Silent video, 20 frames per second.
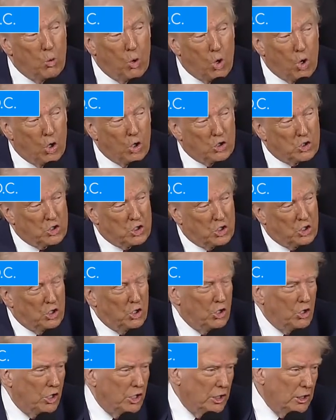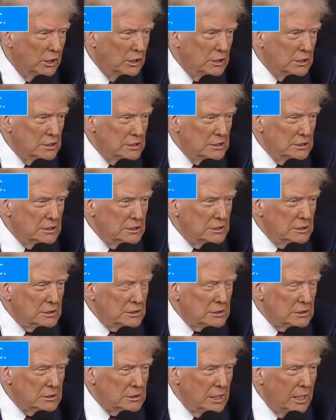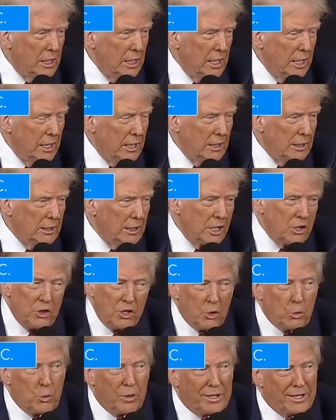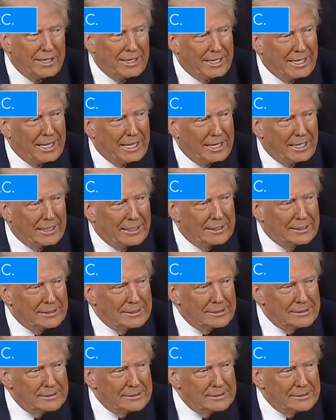world security, and I think we're going to get it.